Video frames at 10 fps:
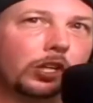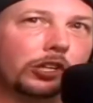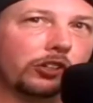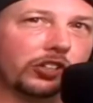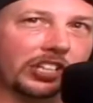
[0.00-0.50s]

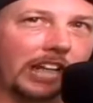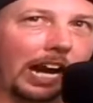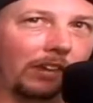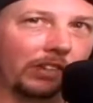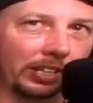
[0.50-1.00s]
Your
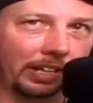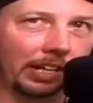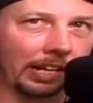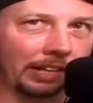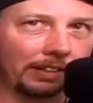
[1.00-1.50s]
style
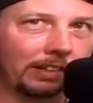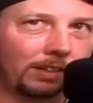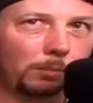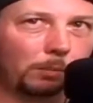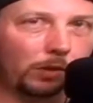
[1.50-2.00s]
and
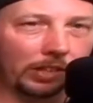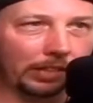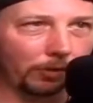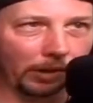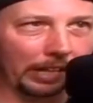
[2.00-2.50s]
moving
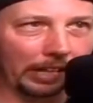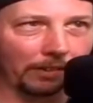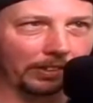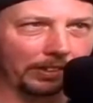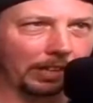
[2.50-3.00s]
in the ring and
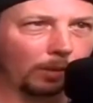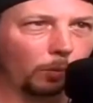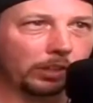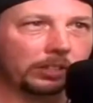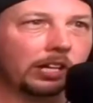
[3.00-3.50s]
everything.
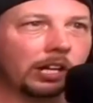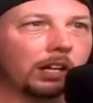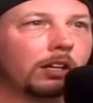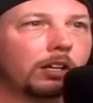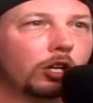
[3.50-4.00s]

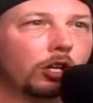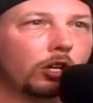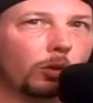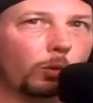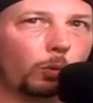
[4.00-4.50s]

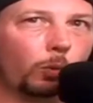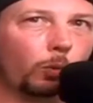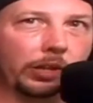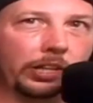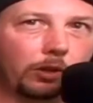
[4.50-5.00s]

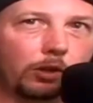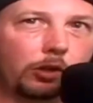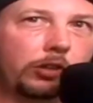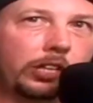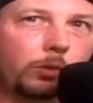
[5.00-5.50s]
Who do
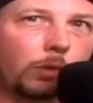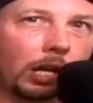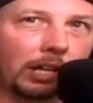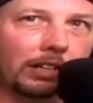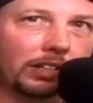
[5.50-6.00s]

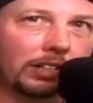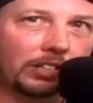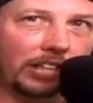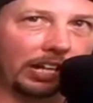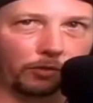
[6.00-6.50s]
you
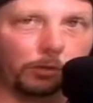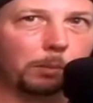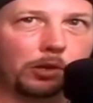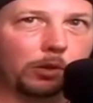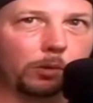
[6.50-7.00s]
take from
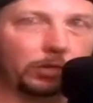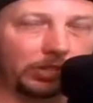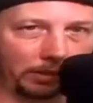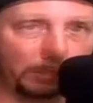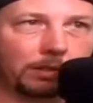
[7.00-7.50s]
who
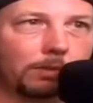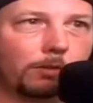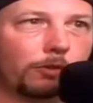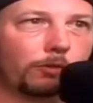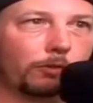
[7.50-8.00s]

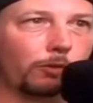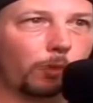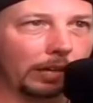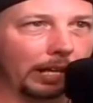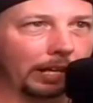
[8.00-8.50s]

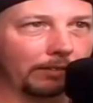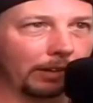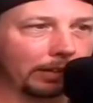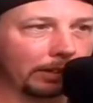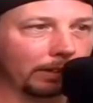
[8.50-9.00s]
for that
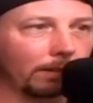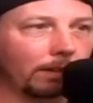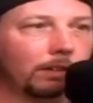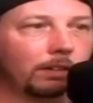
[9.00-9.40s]
right there?